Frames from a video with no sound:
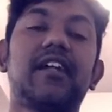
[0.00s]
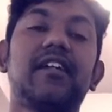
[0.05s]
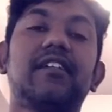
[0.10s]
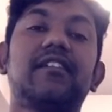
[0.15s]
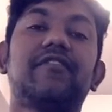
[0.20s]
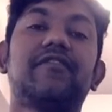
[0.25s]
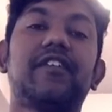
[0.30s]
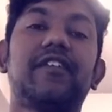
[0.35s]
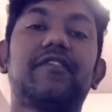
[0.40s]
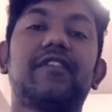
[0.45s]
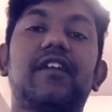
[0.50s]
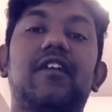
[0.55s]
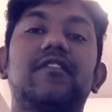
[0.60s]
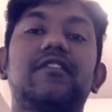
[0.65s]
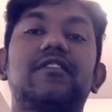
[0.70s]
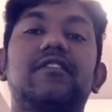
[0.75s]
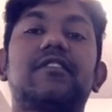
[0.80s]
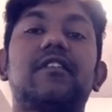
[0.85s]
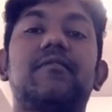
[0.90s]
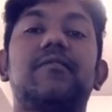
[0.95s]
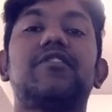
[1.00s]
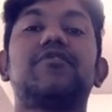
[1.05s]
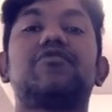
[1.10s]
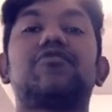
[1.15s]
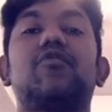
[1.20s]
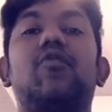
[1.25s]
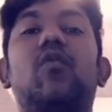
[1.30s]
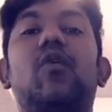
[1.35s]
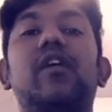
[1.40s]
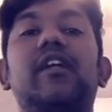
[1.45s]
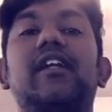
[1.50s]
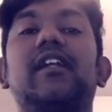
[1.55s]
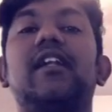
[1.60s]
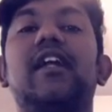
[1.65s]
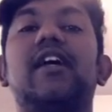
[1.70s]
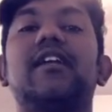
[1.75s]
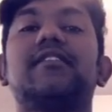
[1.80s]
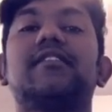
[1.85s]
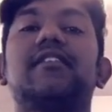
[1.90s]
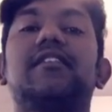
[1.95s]
in the fifth house is someone who's
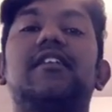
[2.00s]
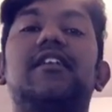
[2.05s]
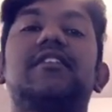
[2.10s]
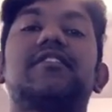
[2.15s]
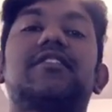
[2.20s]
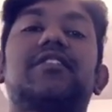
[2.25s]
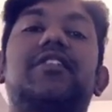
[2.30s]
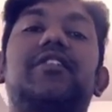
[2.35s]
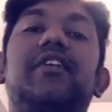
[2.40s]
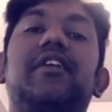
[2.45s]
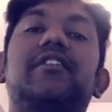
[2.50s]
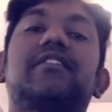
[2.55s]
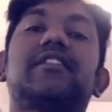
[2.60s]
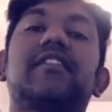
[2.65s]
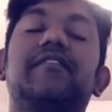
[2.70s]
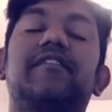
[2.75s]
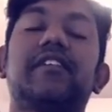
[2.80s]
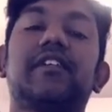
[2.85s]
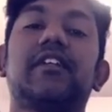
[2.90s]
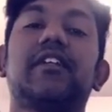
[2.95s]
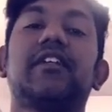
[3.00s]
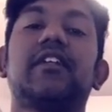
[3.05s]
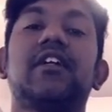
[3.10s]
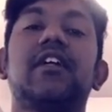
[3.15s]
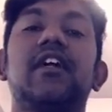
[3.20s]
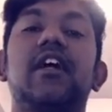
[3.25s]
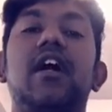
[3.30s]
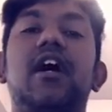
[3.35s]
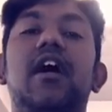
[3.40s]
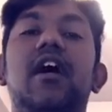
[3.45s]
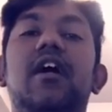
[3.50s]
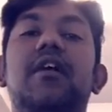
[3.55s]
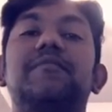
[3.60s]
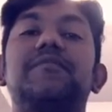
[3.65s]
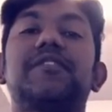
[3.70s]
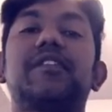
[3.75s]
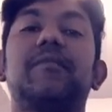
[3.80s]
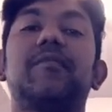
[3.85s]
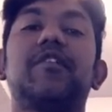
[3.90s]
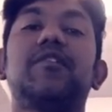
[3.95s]
organized in his creativity,
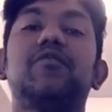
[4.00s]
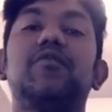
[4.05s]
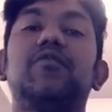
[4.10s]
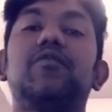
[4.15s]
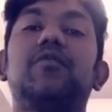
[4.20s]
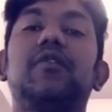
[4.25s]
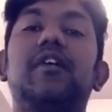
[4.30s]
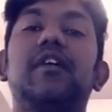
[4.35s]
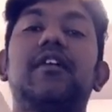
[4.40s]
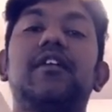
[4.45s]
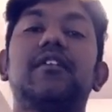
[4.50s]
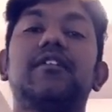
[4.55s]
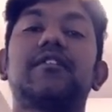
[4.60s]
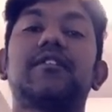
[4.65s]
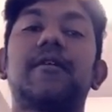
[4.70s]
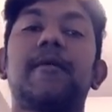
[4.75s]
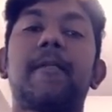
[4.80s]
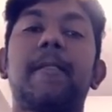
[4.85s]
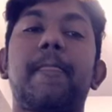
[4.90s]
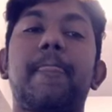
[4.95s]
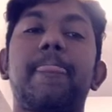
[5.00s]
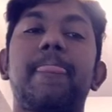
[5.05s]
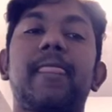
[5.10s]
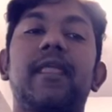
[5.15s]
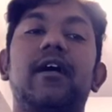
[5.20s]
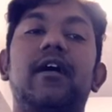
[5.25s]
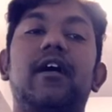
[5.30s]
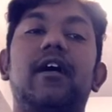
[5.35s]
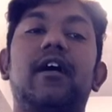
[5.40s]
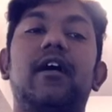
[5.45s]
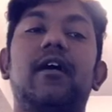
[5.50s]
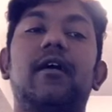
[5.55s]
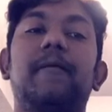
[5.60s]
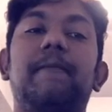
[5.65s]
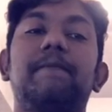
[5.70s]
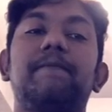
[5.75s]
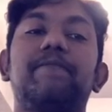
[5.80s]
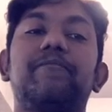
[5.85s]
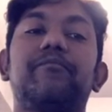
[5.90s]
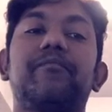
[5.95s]
someone who is
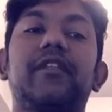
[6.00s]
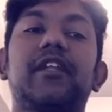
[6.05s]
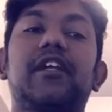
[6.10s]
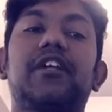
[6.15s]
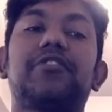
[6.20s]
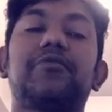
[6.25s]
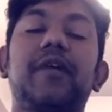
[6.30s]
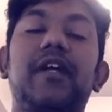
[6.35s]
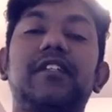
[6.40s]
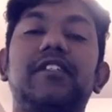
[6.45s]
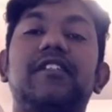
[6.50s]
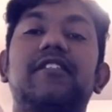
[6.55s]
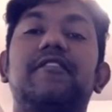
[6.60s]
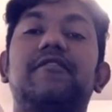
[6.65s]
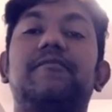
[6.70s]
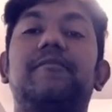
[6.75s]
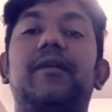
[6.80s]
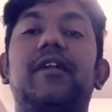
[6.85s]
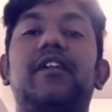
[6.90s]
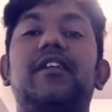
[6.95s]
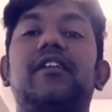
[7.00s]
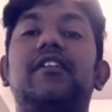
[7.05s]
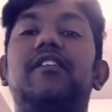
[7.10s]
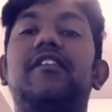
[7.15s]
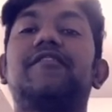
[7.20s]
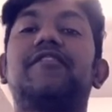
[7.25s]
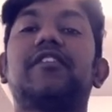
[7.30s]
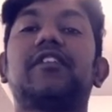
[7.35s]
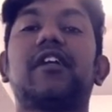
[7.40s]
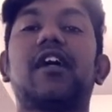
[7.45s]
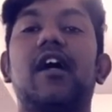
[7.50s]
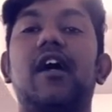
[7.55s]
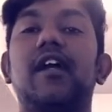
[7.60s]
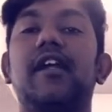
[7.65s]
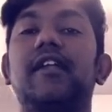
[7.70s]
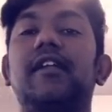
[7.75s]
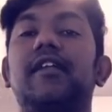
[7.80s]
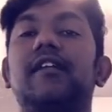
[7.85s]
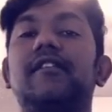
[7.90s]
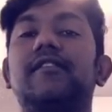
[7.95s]
creative but in a different
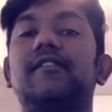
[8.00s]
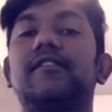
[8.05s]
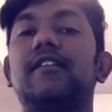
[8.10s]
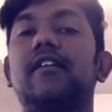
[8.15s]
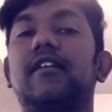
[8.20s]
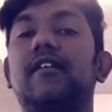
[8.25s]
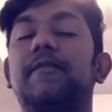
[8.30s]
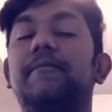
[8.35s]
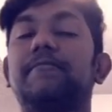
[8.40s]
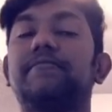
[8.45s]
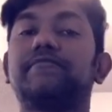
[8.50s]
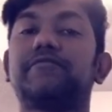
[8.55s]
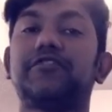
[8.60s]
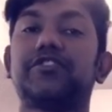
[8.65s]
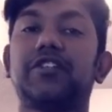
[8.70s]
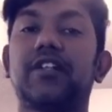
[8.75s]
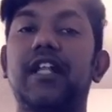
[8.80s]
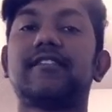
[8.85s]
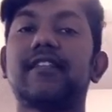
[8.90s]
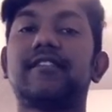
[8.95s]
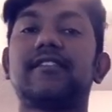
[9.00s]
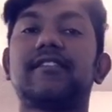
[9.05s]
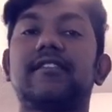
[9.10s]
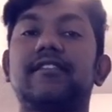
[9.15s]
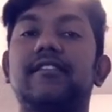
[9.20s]
kind. So that's